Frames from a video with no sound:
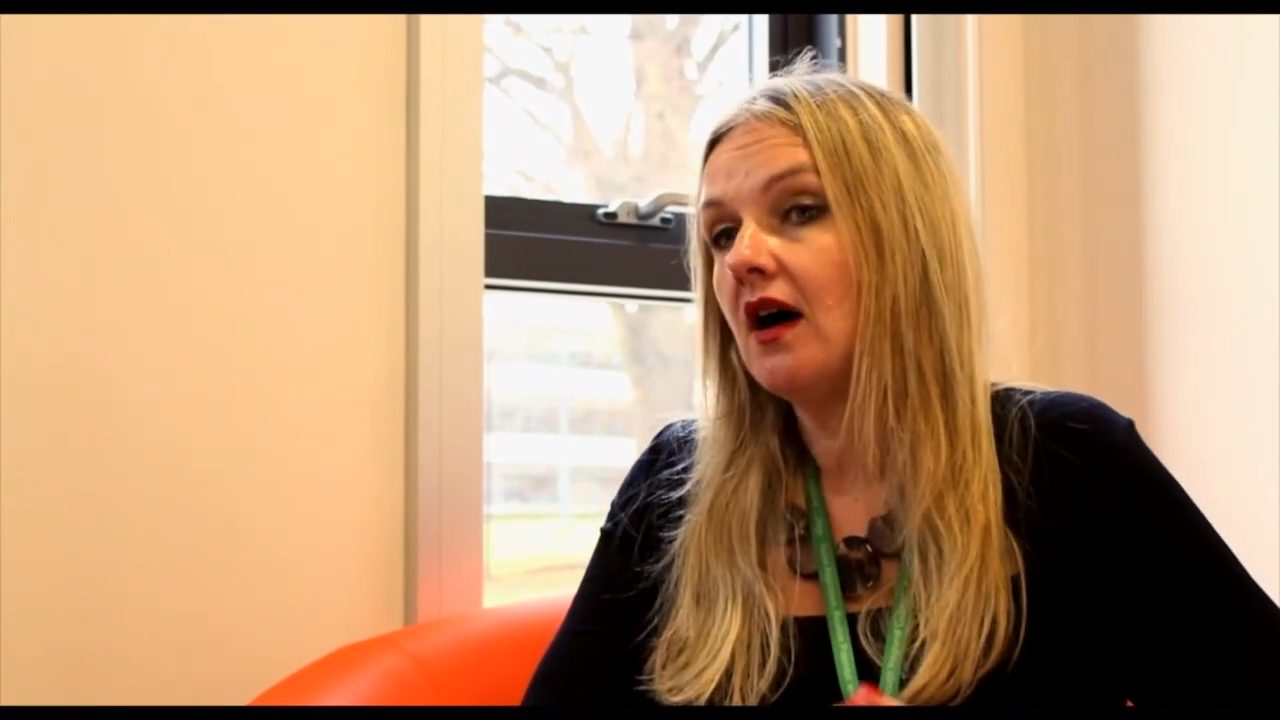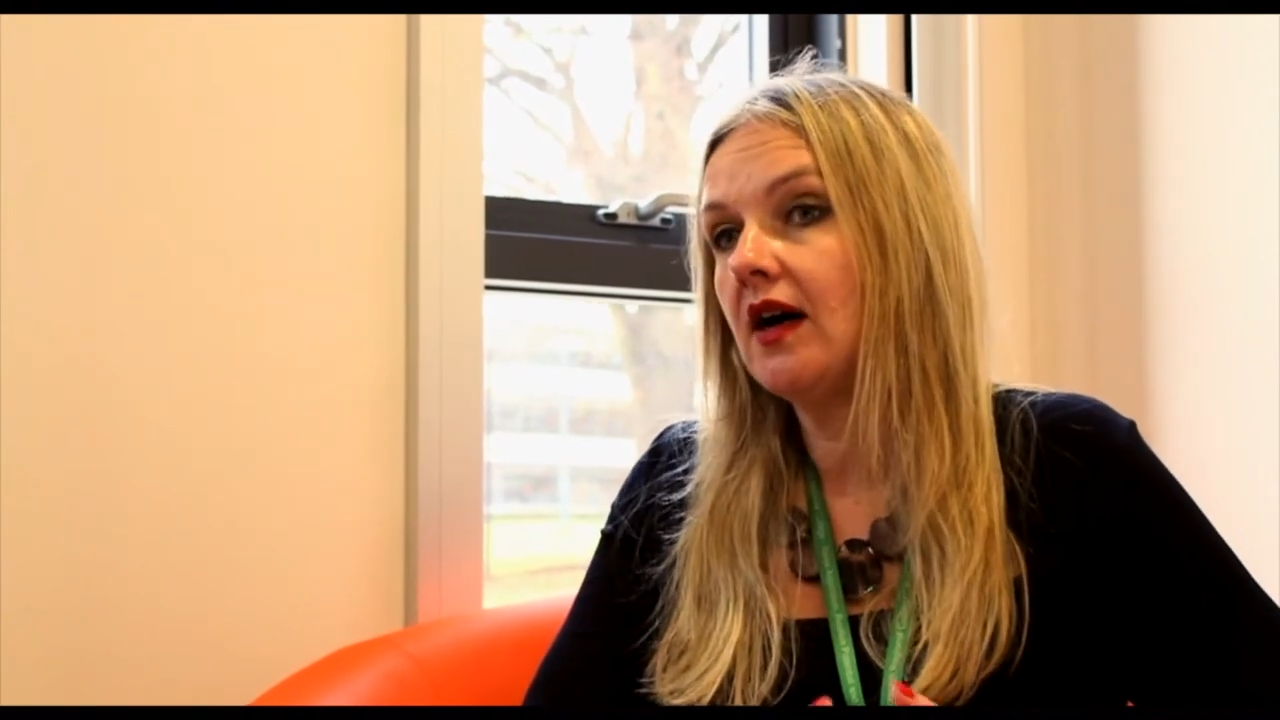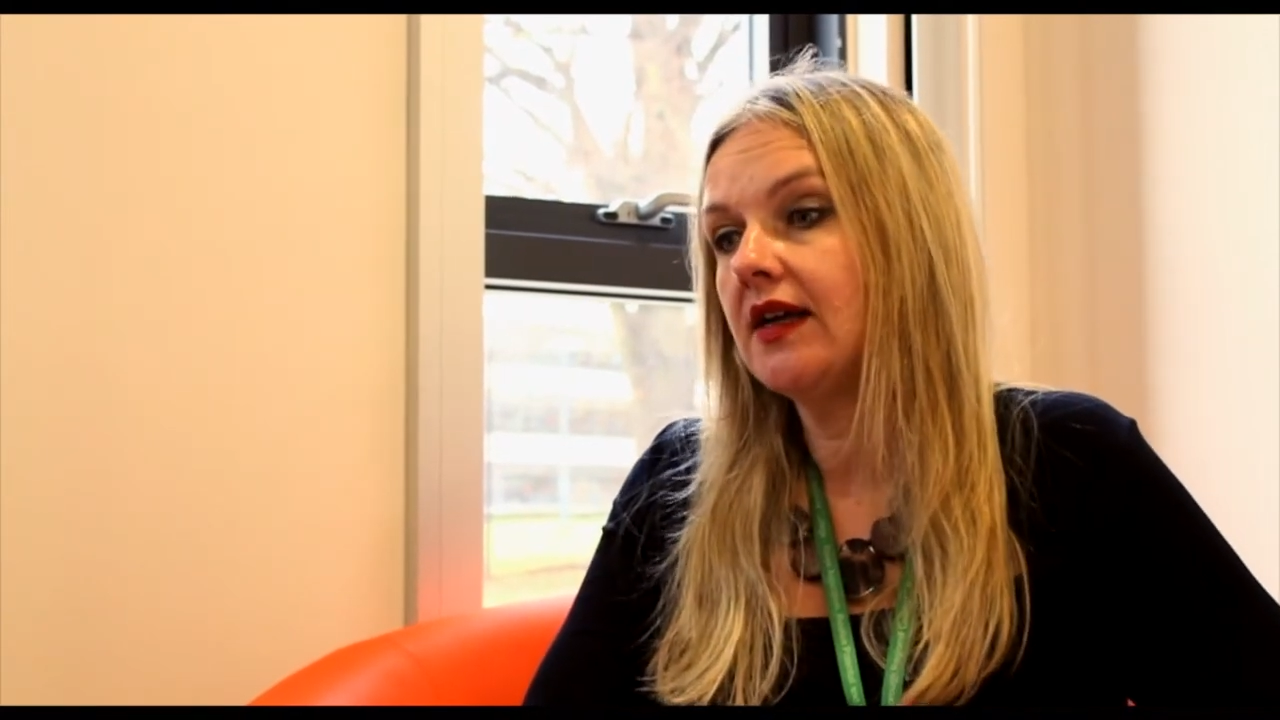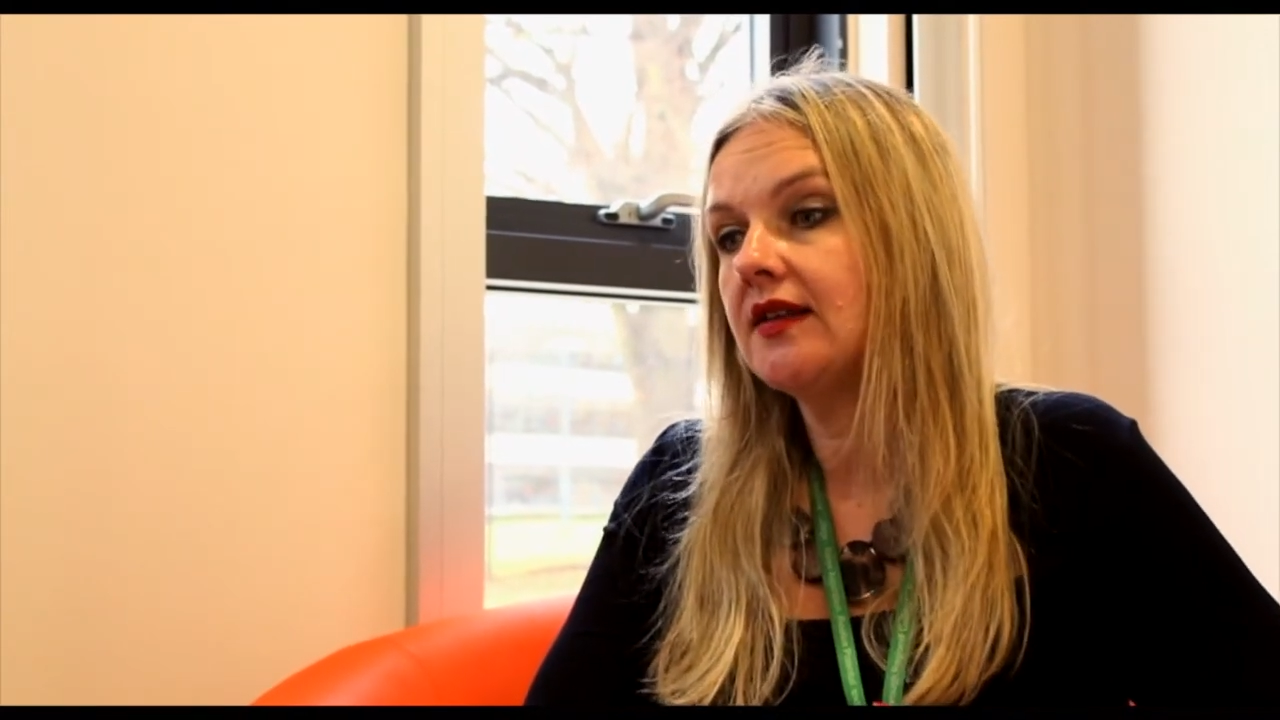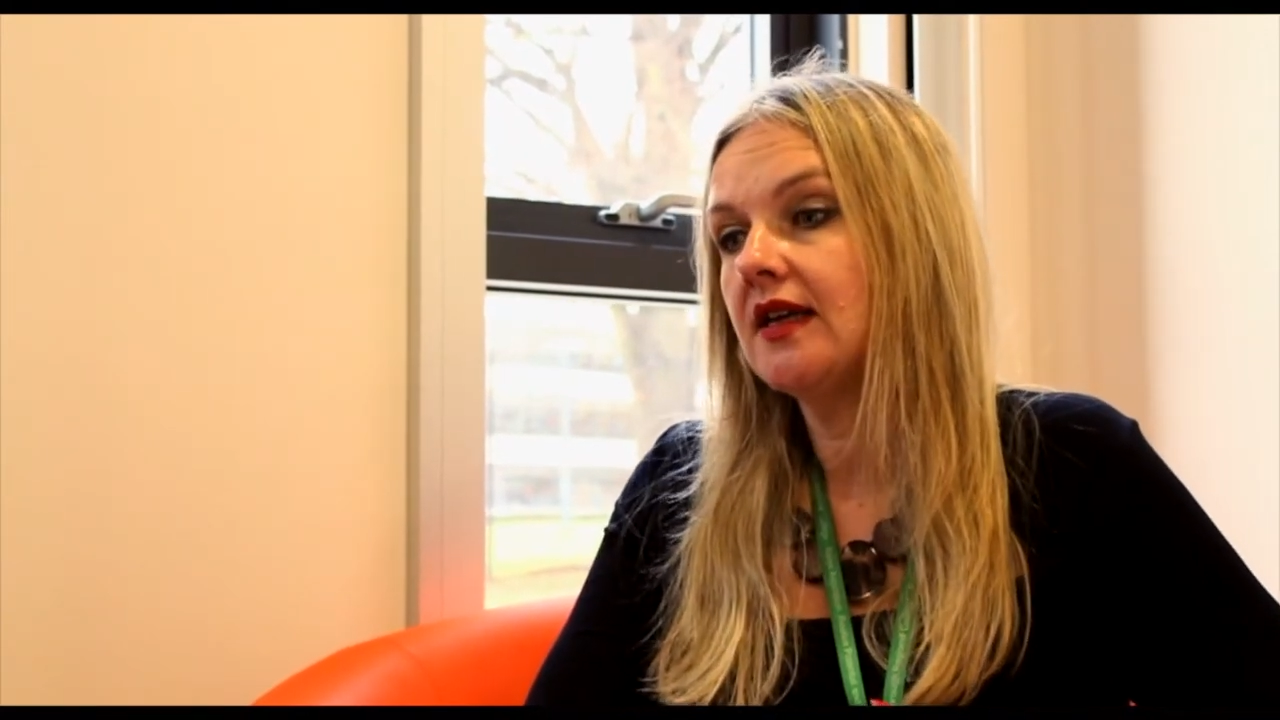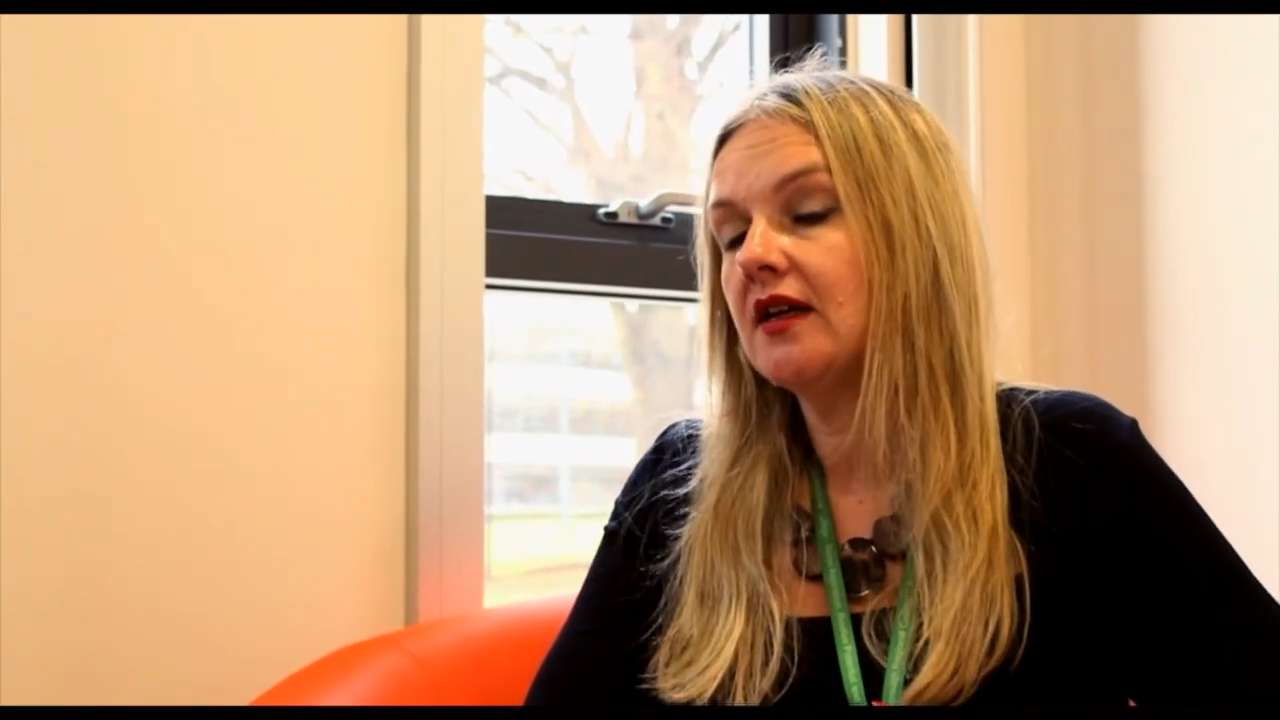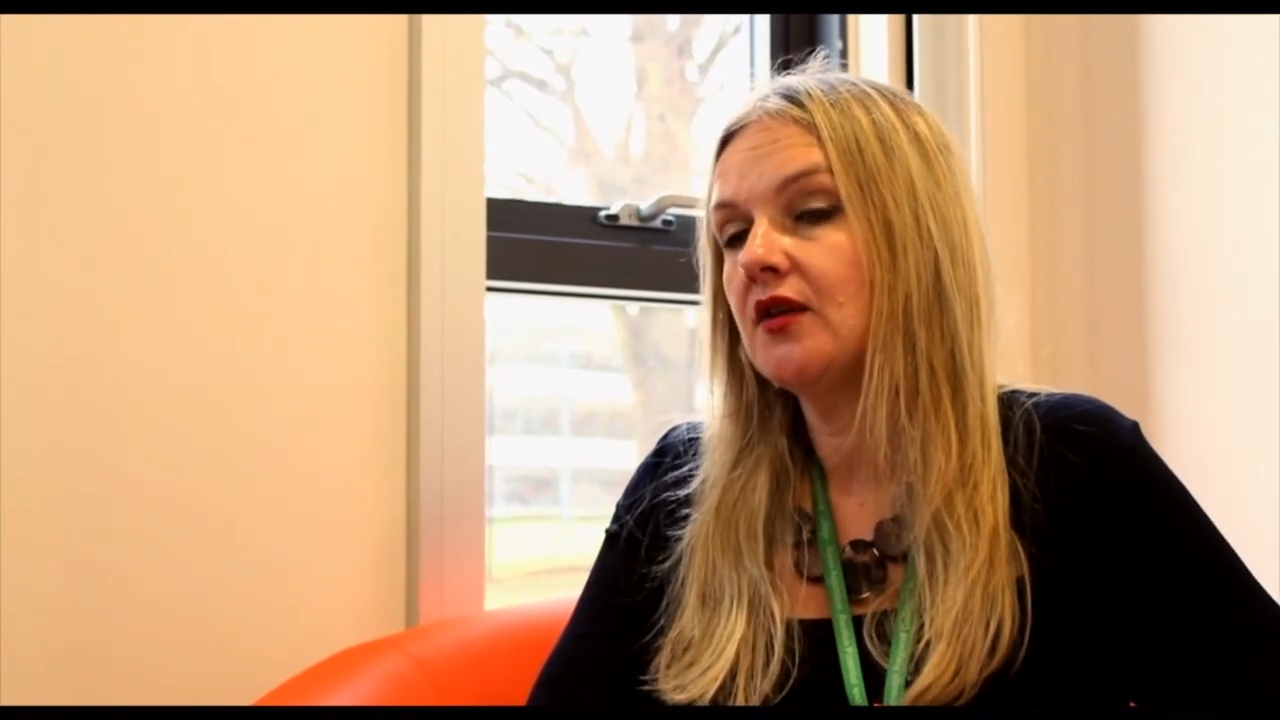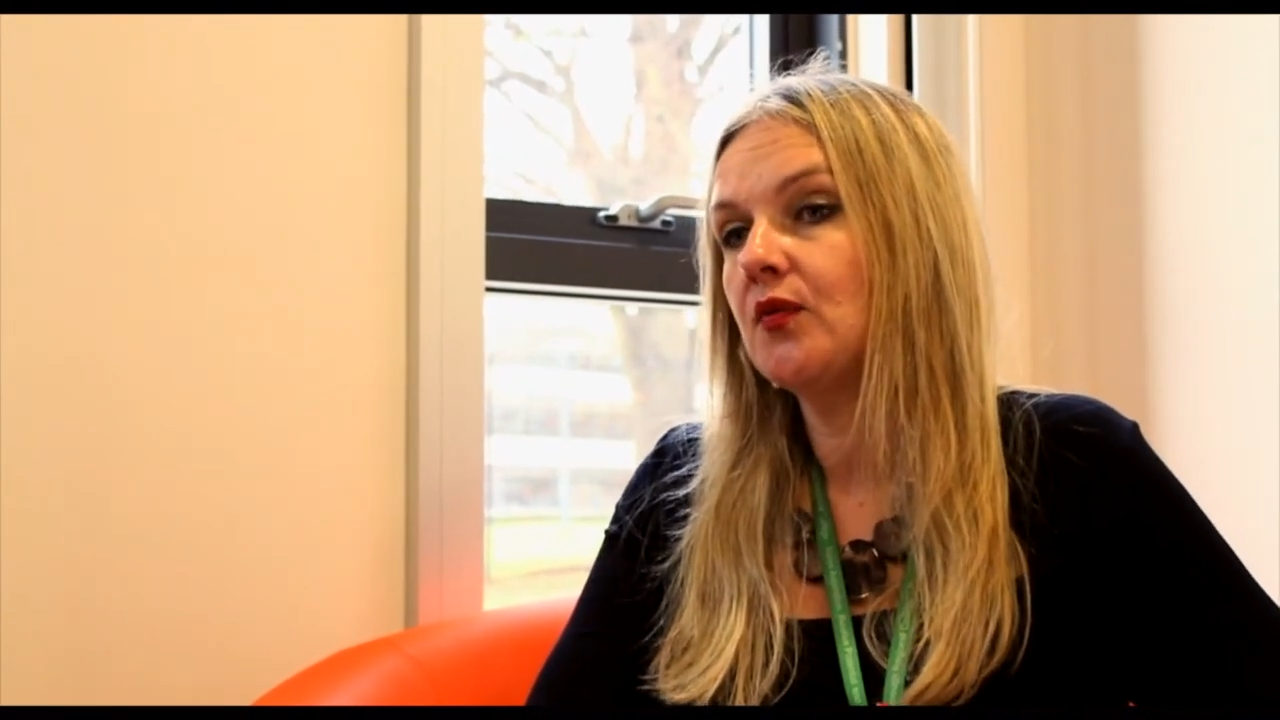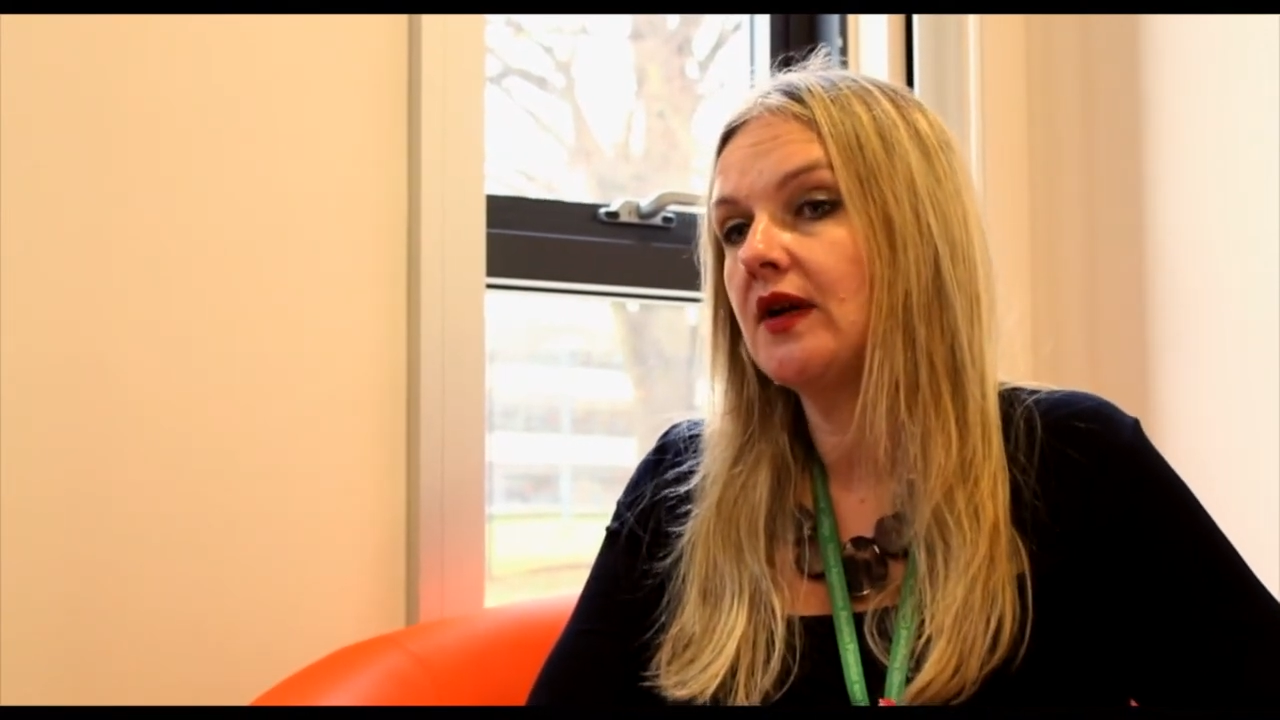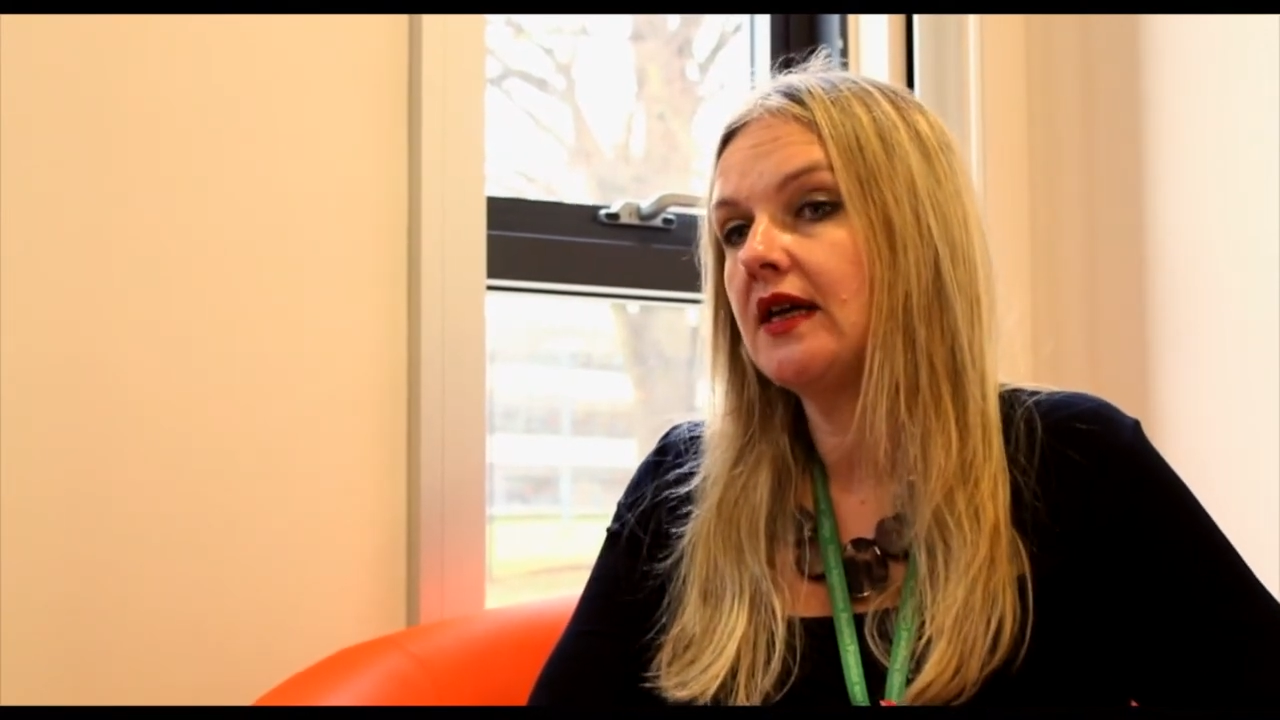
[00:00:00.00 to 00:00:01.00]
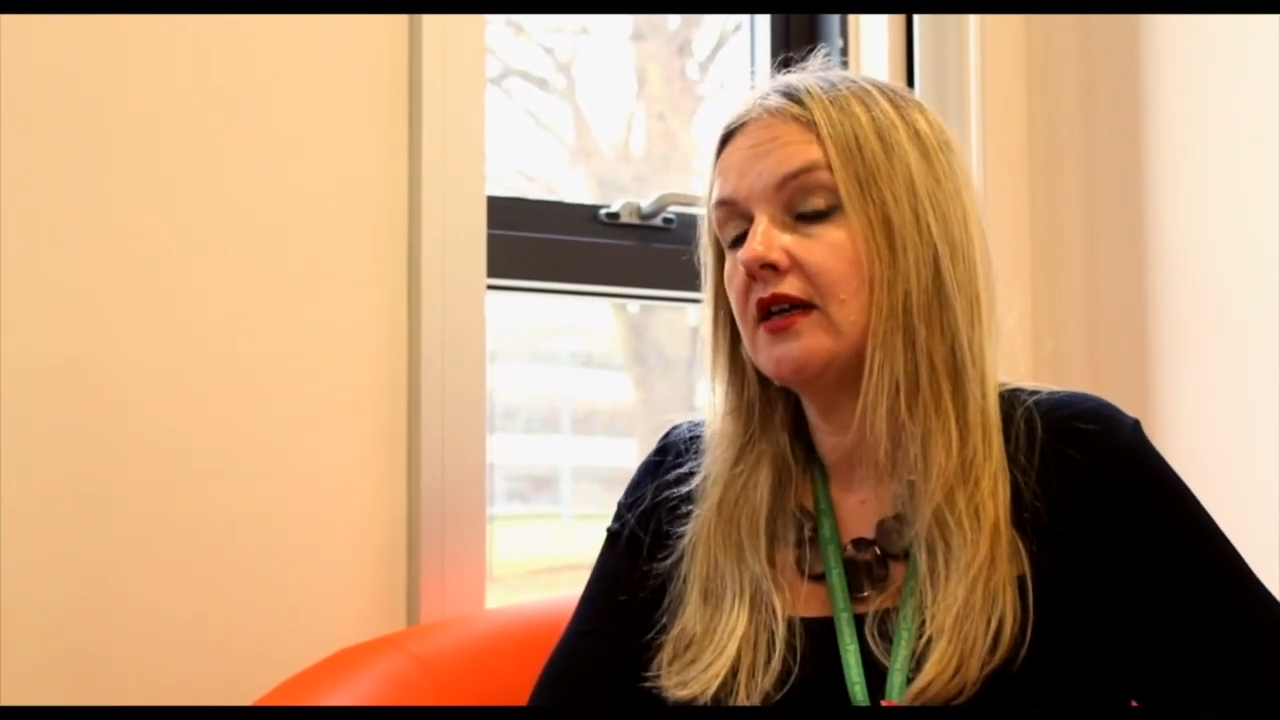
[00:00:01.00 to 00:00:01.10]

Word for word: I think we